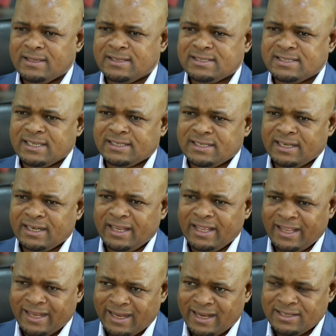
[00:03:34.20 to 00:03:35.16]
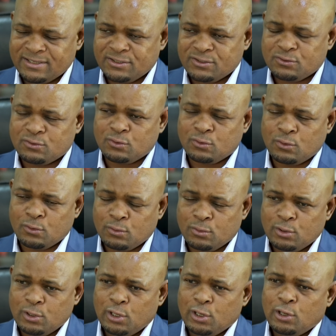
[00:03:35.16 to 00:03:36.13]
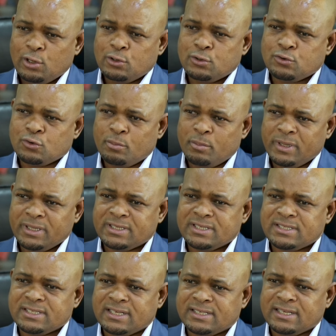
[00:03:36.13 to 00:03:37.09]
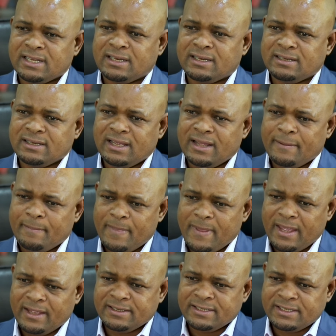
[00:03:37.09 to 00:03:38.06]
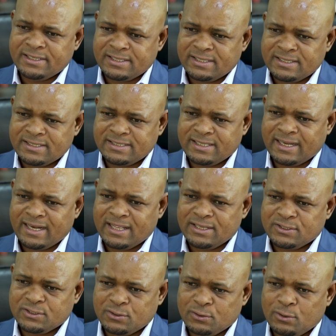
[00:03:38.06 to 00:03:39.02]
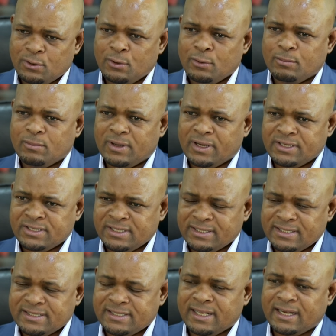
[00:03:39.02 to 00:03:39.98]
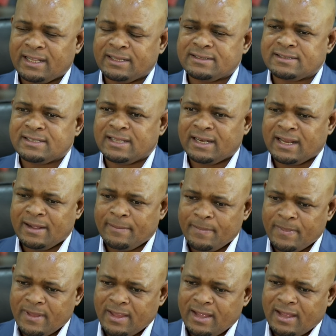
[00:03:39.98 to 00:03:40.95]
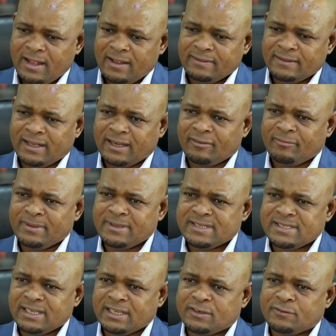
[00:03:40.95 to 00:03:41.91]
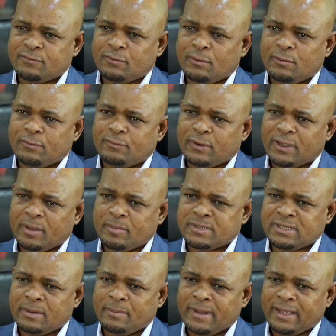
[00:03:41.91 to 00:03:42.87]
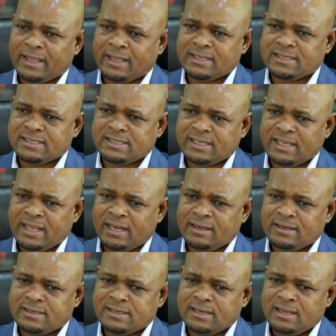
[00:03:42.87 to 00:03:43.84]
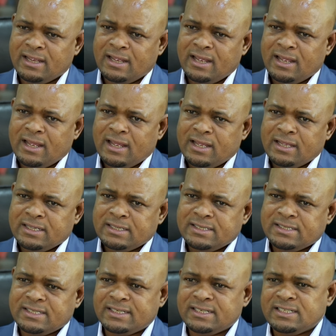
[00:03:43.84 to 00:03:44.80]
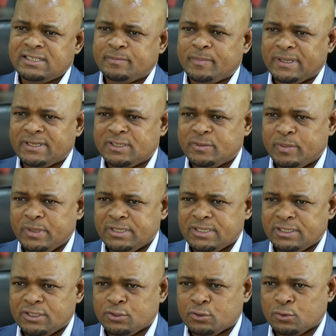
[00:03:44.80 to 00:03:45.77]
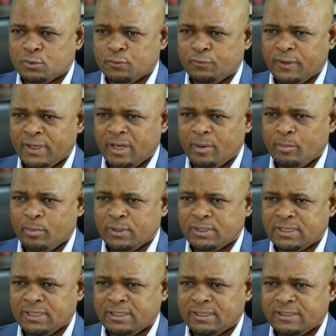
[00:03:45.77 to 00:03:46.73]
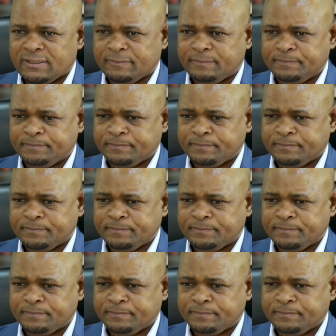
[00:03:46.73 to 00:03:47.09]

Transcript: certain areas to meet certain international standards or regional standards that have been set for capital markets. And citizen participation is also very important.